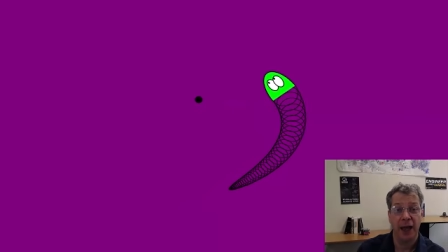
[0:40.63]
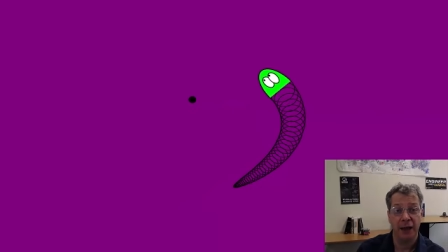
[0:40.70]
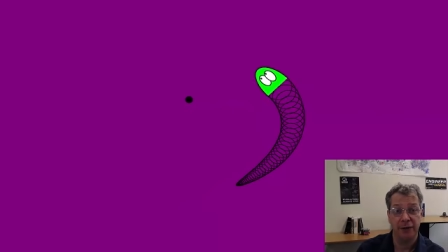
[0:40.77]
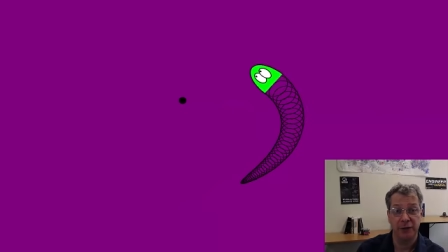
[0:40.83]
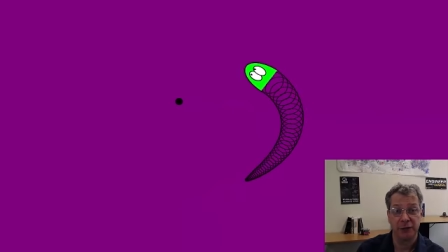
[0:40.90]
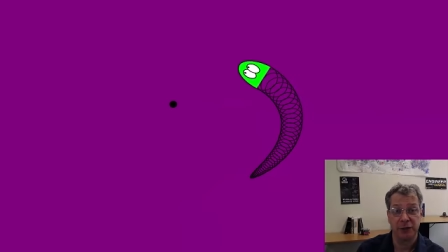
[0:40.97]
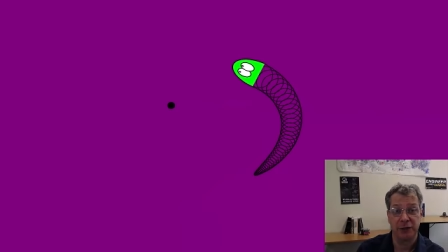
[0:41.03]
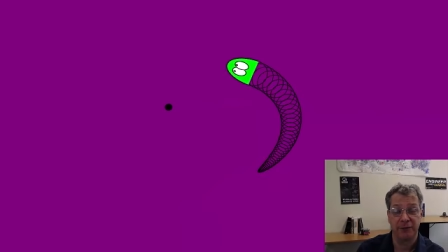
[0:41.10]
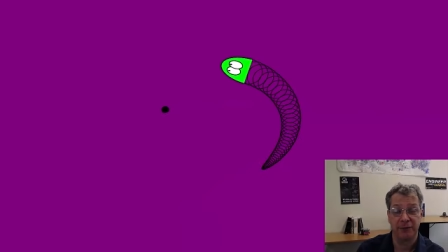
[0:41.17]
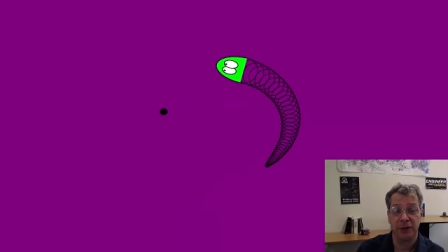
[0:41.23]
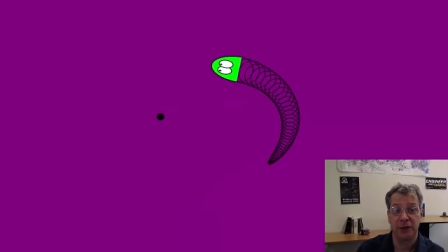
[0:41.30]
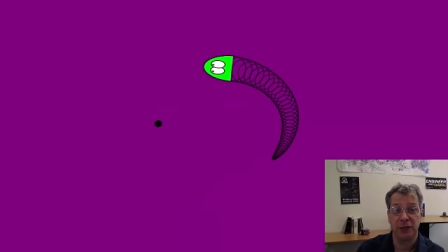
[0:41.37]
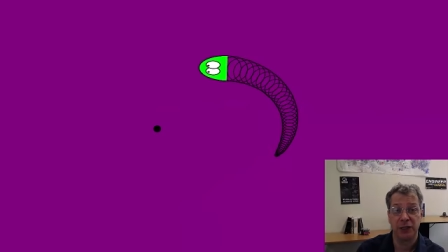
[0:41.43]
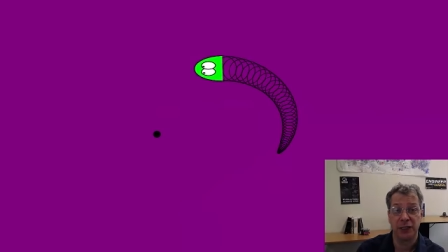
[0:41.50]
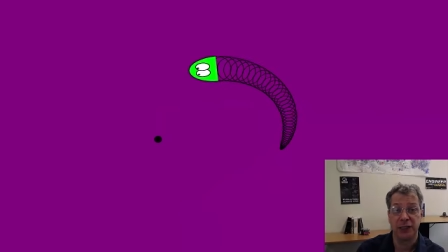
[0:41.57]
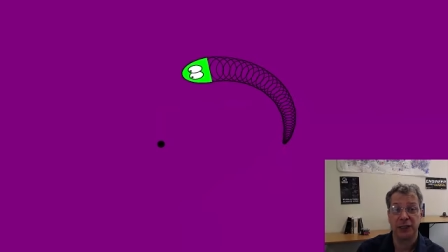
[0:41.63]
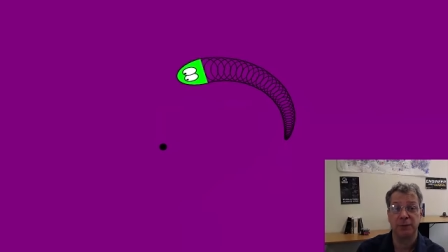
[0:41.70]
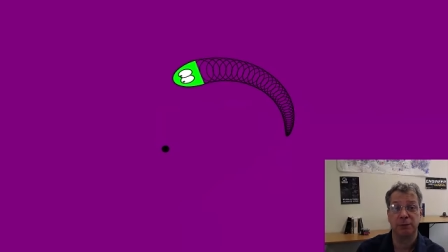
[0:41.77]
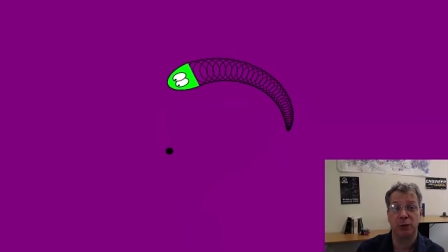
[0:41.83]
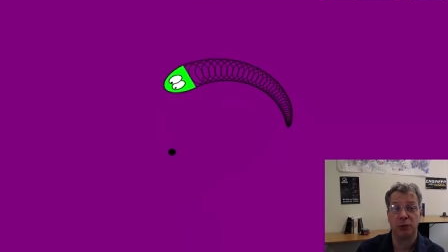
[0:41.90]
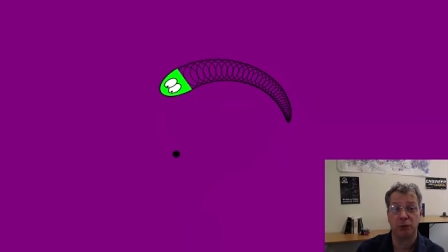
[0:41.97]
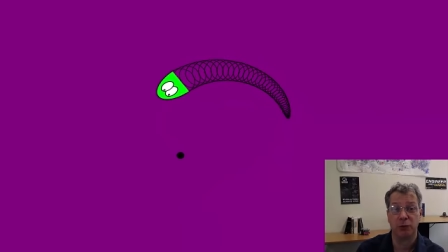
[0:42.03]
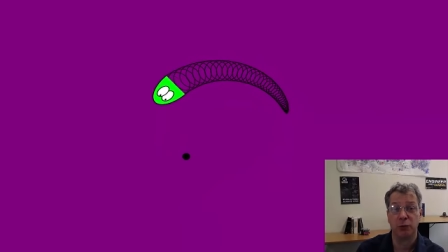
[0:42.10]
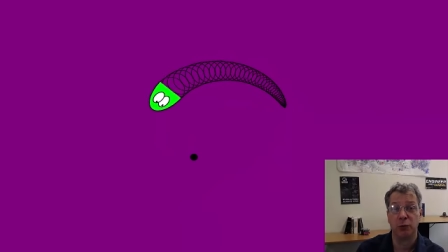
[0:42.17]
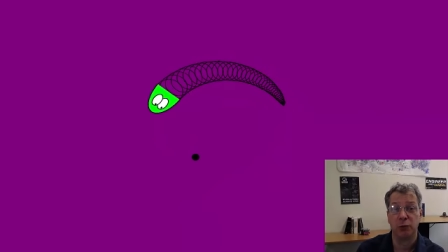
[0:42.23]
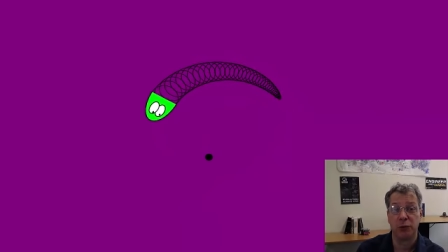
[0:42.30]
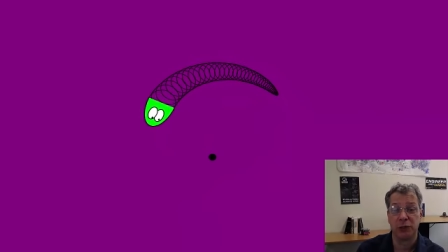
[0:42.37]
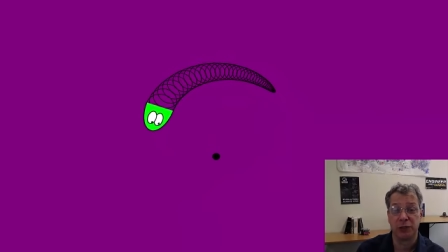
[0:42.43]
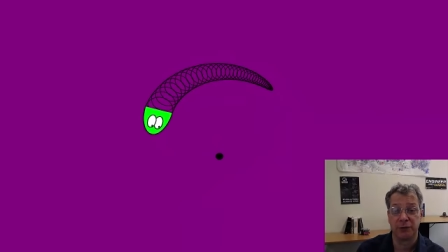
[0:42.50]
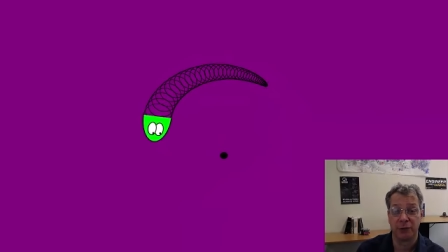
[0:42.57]
and there's fairly simple
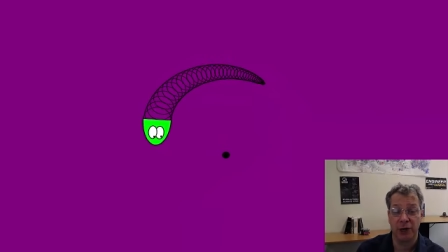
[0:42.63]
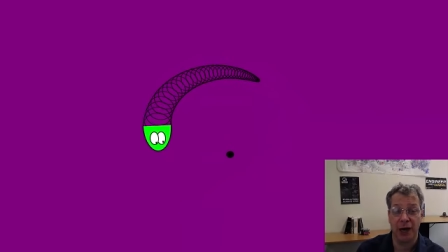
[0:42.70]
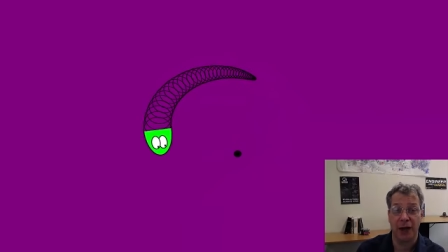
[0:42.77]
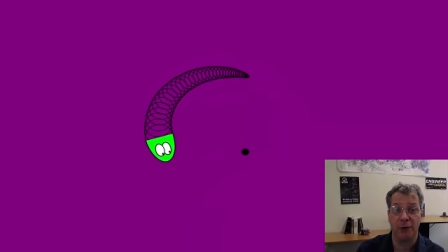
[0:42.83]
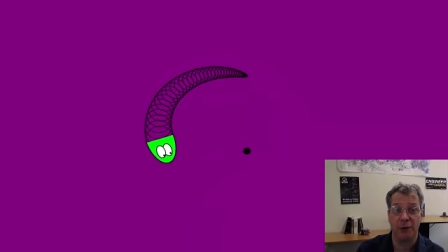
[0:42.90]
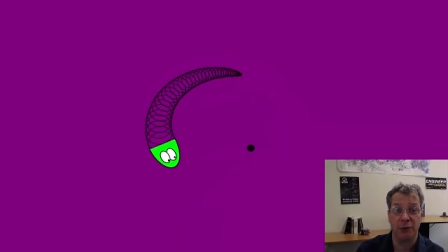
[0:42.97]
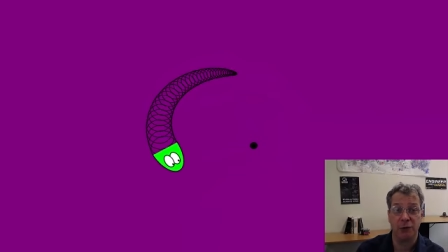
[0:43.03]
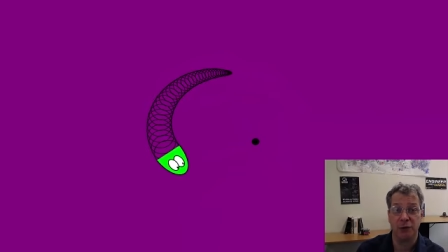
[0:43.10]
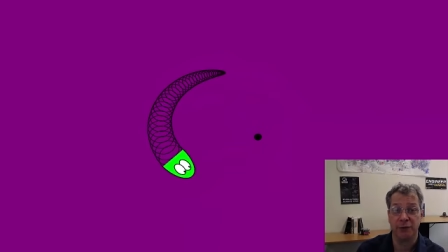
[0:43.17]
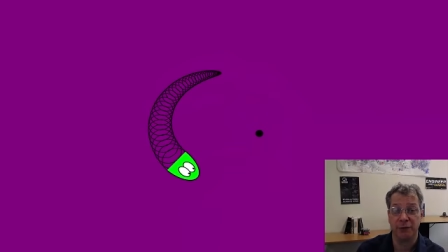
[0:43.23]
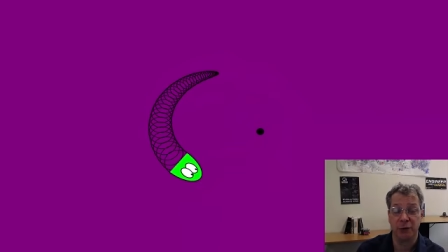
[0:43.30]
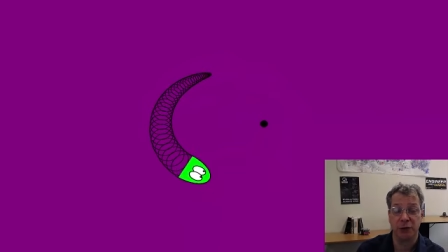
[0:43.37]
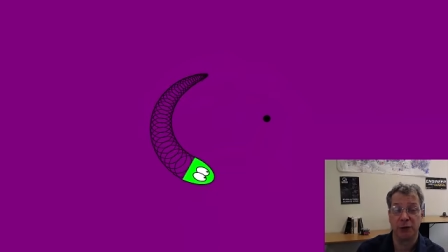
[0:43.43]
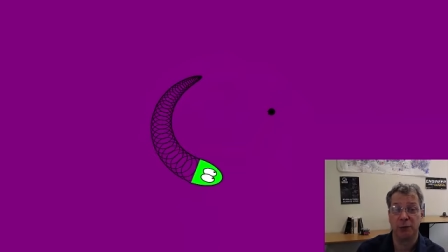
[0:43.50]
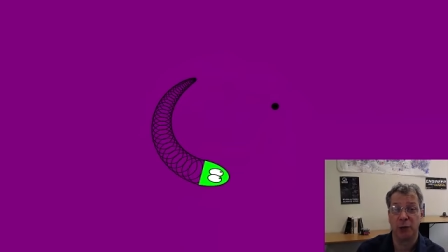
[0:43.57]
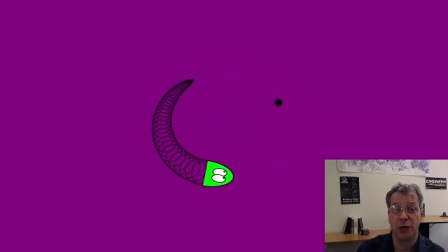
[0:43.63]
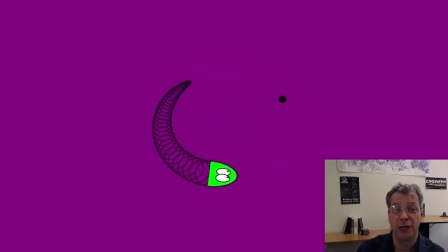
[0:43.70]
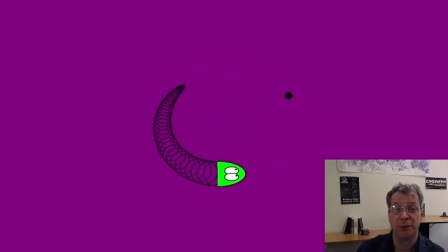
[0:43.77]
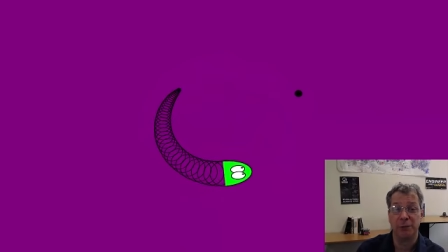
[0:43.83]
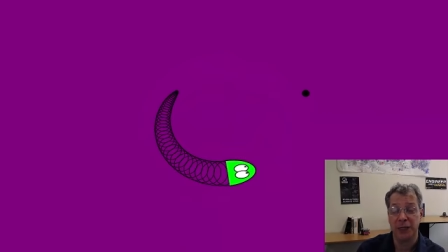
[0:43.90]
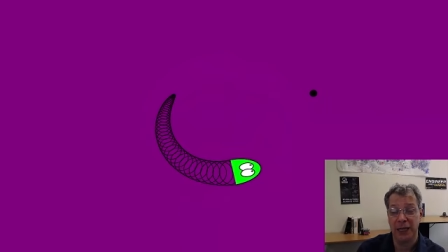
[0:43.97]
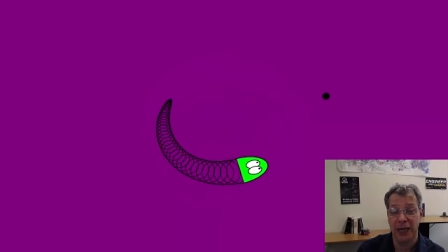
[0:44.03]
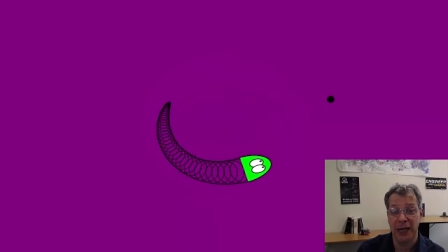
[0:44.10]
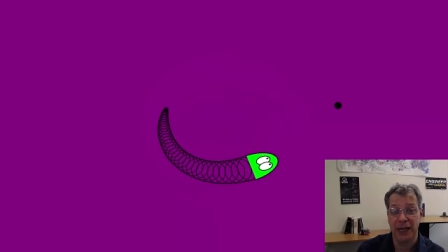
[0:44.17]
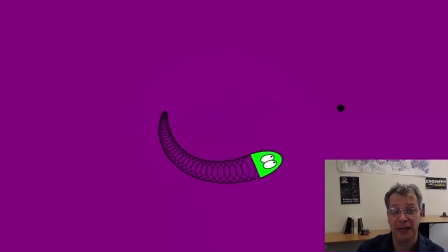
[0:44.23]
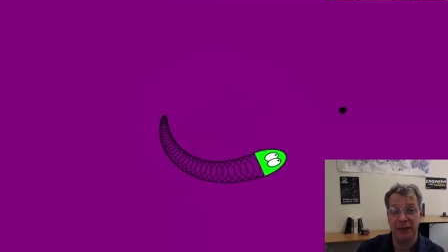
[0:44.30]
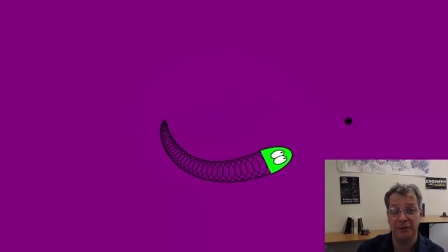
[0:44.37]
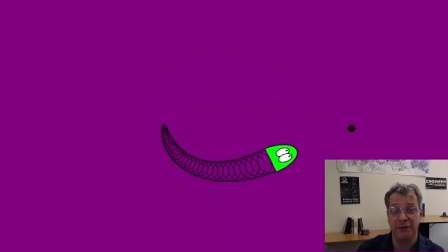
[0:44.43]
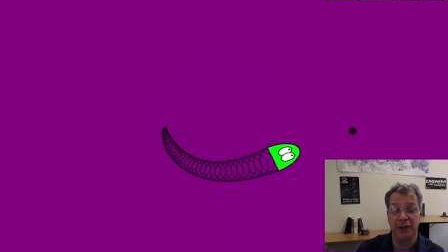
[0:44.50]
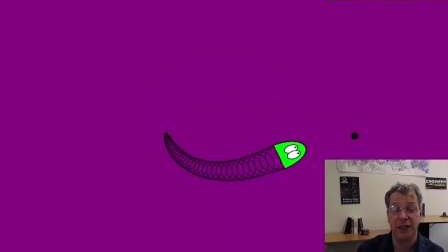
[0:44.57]
rules for how those vertebrae
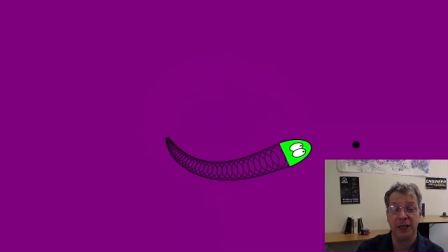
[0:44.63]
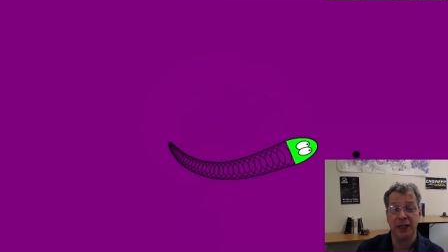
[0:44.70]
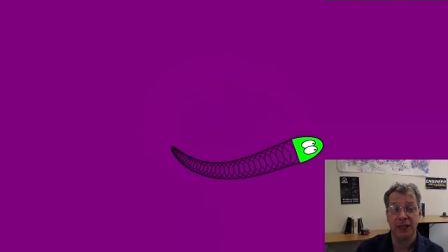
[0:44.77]
behave.